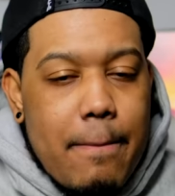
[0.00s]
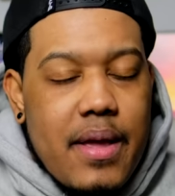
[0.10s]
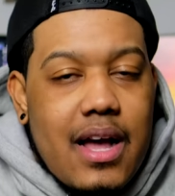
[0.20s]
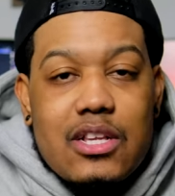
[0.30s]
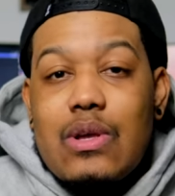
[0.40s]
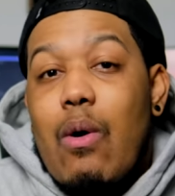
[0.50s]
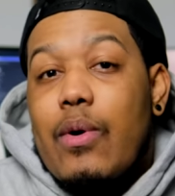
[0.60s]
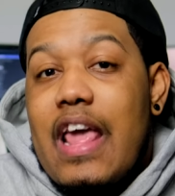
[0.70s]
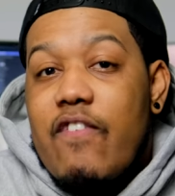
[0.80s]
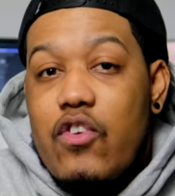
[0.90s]
because I
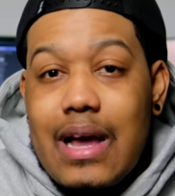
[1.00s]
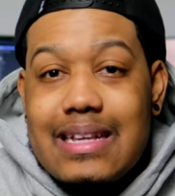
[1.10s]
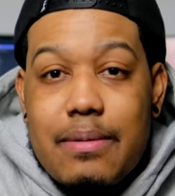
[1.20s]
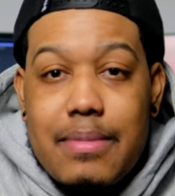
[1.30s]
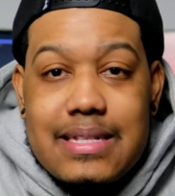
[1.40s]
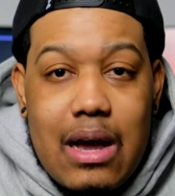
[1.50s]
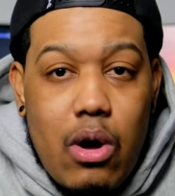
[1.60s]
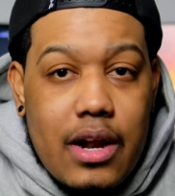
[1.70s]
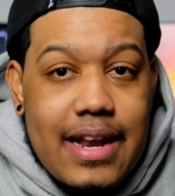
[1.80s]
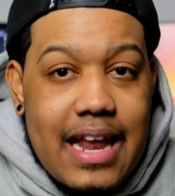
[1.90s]
would hate for you guys to miss out
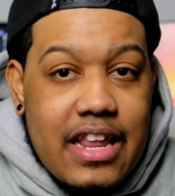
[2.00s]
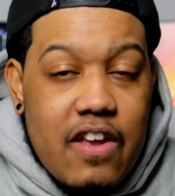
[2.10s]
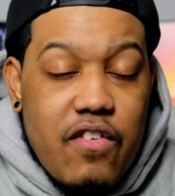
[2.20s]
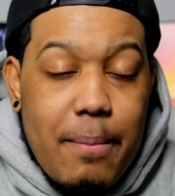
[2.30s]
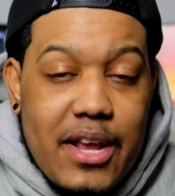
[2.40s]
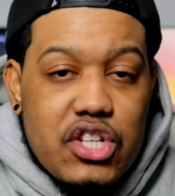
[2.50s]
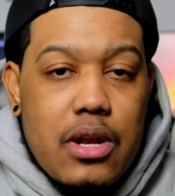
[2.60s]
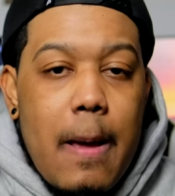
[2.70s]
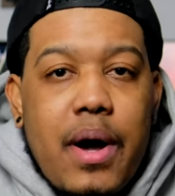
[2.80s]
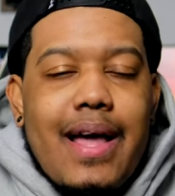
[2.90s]
on any information.
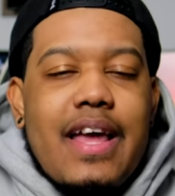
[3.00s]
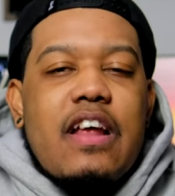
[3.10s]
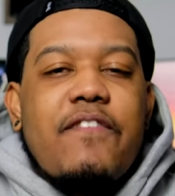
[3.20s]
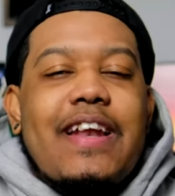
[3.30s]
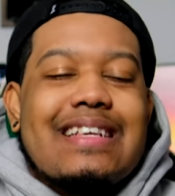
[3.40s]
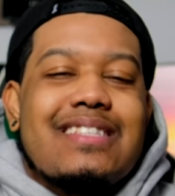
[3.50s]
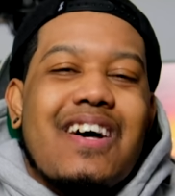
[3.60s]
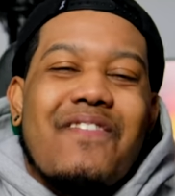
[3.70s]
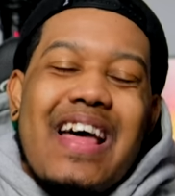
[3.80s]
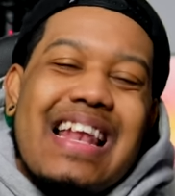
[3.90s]
But enough of that
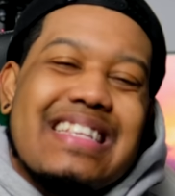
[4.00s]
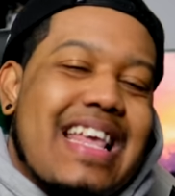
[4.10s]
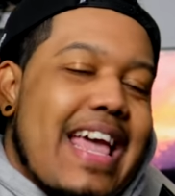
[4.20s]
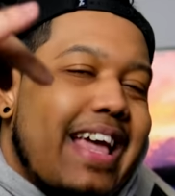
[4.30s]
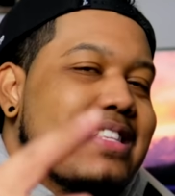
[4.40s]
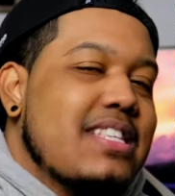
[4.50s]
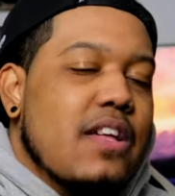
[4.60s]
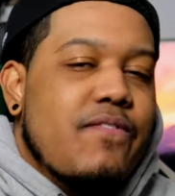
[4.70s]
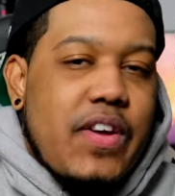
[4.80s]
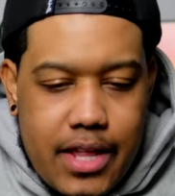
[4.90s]
stuff, let's get into
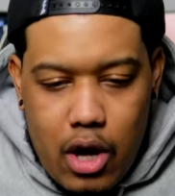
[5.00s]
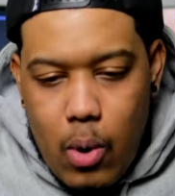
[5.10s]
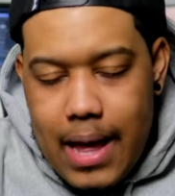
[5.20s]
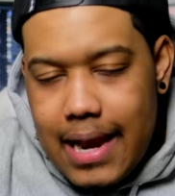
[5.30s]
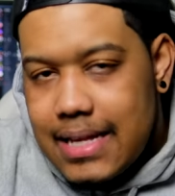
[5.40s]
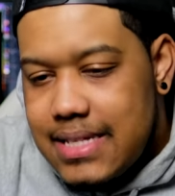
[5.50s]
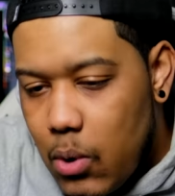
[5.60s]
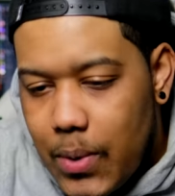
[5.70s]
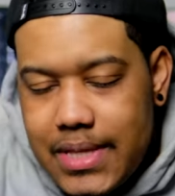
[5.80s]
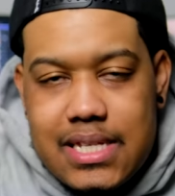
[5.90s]
the video. Let's see
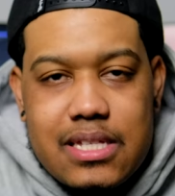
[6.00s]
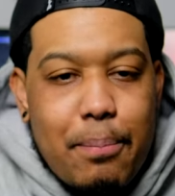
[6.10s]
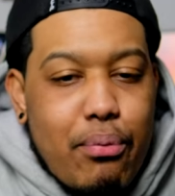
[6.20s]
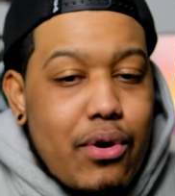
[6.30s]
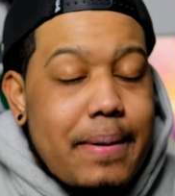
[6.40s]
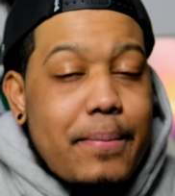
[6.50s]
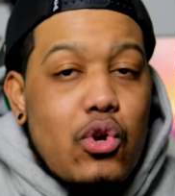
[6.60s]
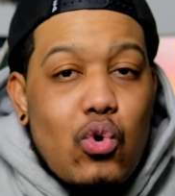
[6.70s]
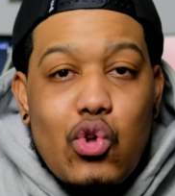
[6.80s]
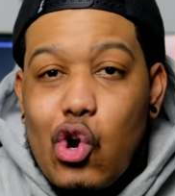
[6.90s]
what this Supreme
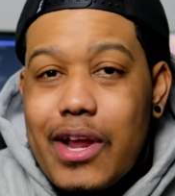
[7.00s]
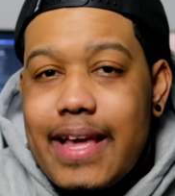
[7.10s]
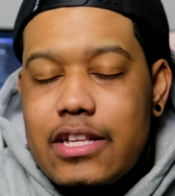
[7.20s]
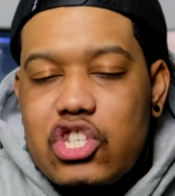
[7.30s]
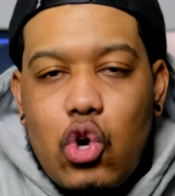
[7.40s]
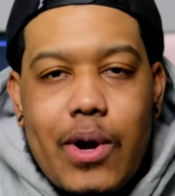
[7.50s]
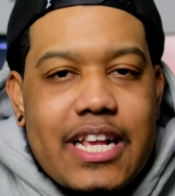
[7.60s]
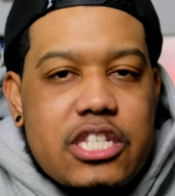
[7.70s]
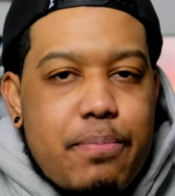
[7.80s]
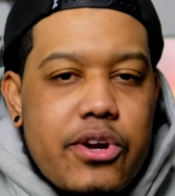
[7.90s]
New York in-store
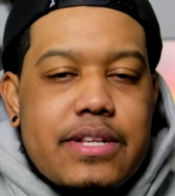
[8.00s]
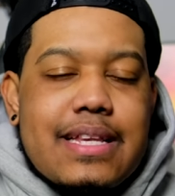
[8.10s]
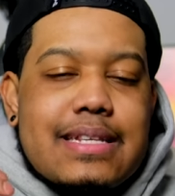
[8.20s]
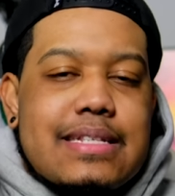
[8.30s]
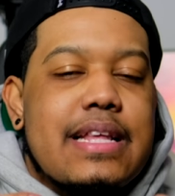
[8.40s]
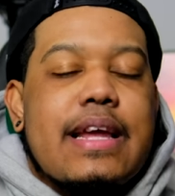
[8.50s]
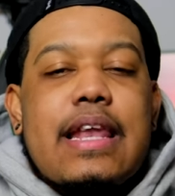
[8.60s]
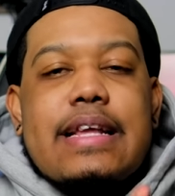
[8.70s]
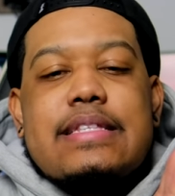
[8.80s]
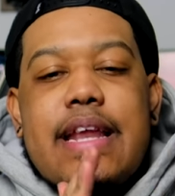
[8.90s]
experience is looking
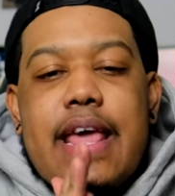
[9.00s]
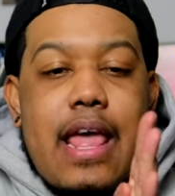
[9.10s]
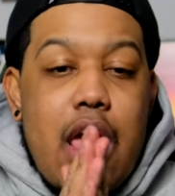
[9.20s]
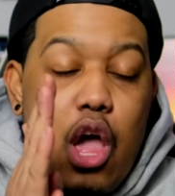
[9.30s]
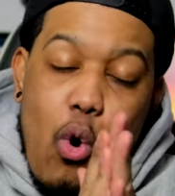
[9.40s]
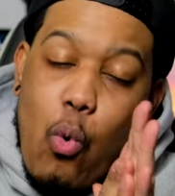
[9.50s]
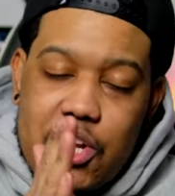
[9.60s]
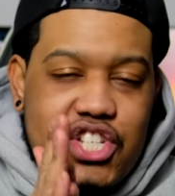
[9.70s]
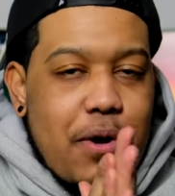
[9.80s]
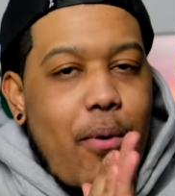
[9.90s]
like today.
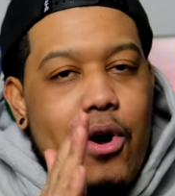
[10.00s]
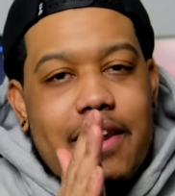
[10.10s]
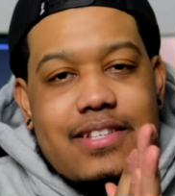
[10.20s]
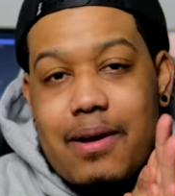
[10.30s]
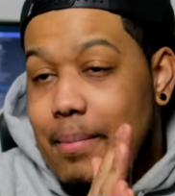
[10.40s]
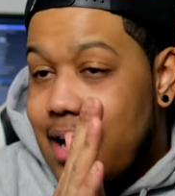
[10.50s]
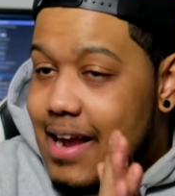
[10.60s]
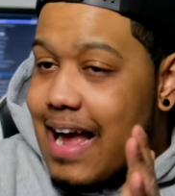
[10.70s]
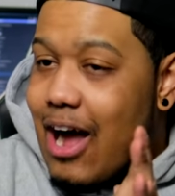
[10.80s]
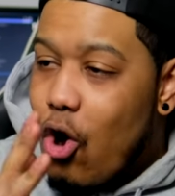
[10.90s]
Wish your boy some
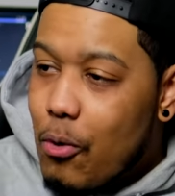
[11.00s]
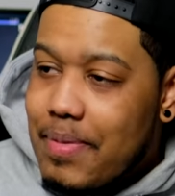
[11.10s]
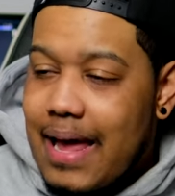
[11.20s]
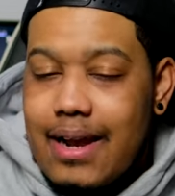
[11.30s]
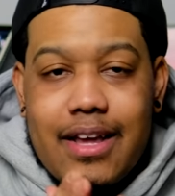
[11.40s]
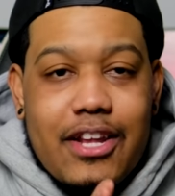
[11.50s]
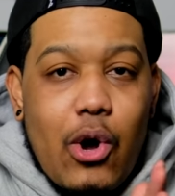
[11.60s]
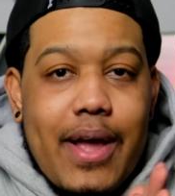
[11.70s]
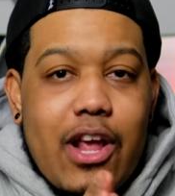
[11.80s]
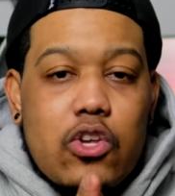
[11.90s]
luck. I hope that you know,
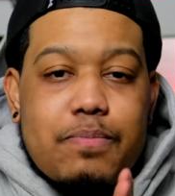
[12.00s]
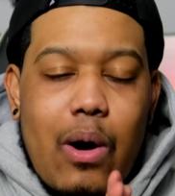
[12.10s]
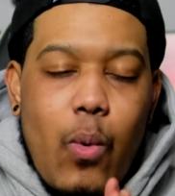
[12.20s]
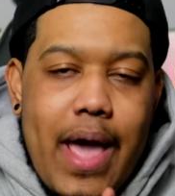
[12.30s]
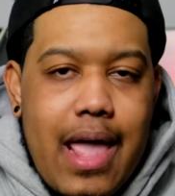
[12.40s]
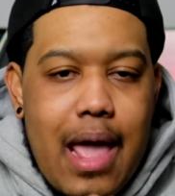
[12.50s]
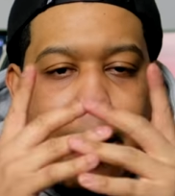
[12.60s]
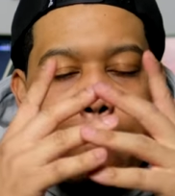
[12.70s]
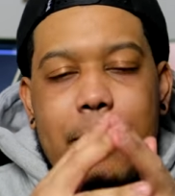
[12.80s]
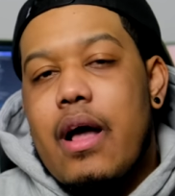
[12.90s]
it goes my way,
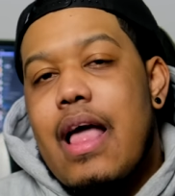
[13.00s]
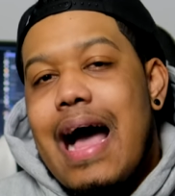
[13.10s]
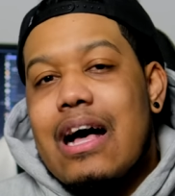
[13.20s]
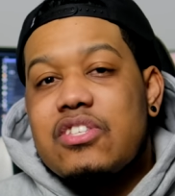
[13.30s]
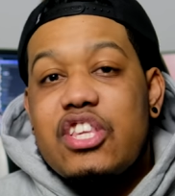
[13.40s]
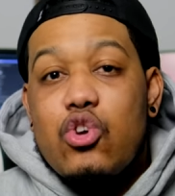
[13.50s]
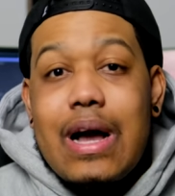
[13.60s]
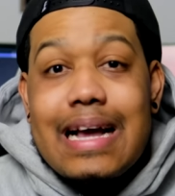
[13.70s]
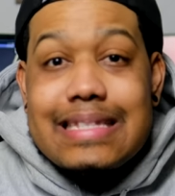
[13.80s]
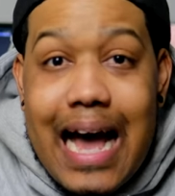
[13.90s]
but I'll see you
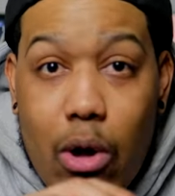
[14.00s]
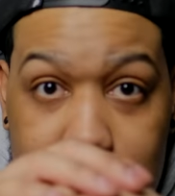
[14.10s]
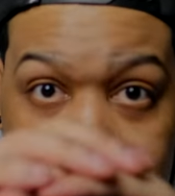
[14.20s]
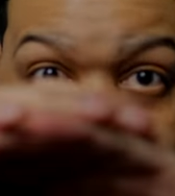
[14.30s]
guys out